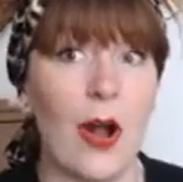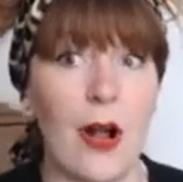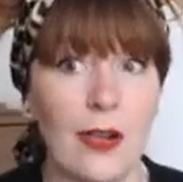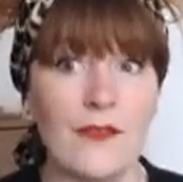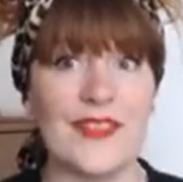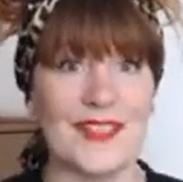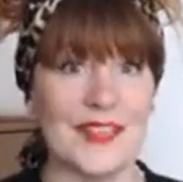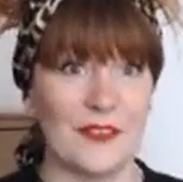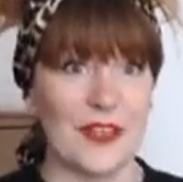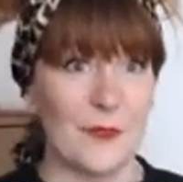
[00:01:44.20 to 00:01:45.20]
all of this
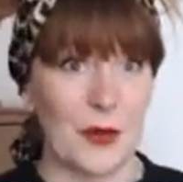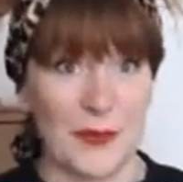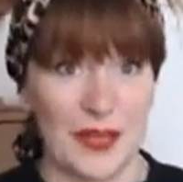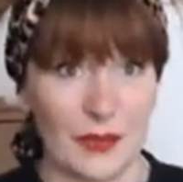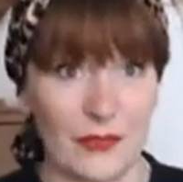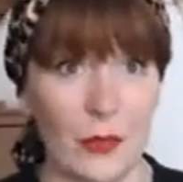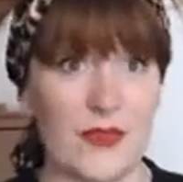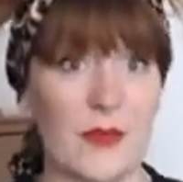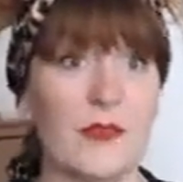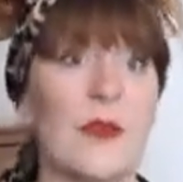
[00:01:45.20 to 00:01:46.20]
stuff, that's what I'm here for.
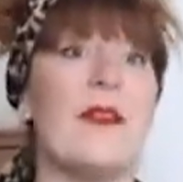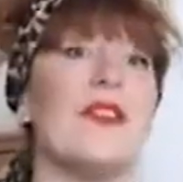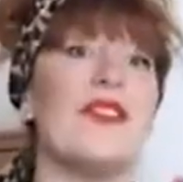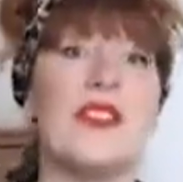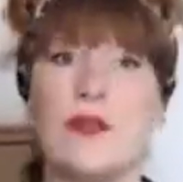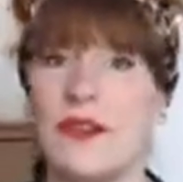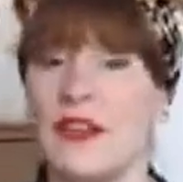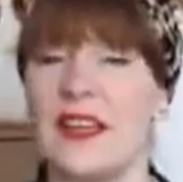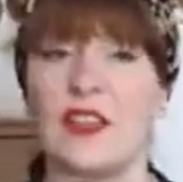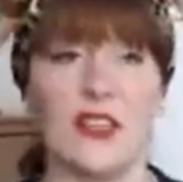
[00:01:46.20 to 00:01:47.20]
So if you ever do
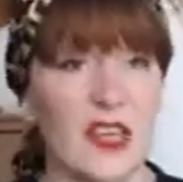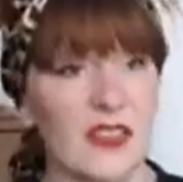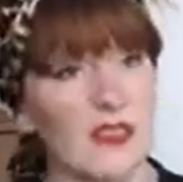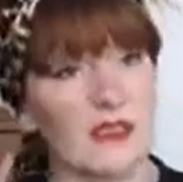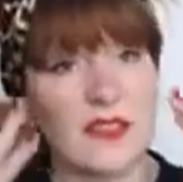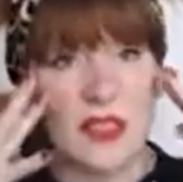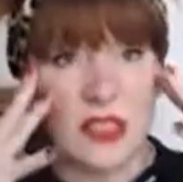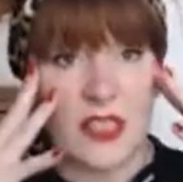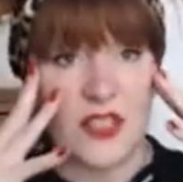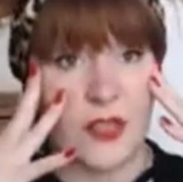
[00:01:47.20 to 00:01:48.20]
feel like you're lost or
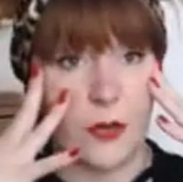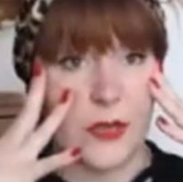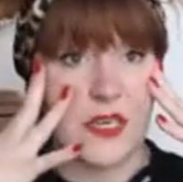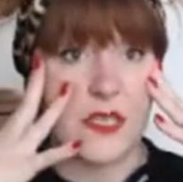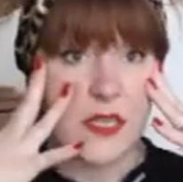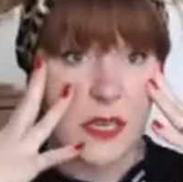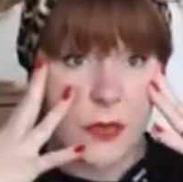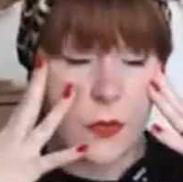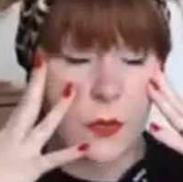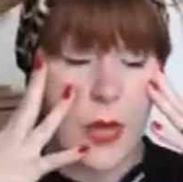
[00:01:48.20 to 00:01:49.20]
God, I just don't know what to
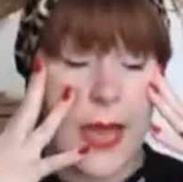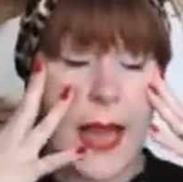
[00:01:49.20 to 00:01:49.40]
do,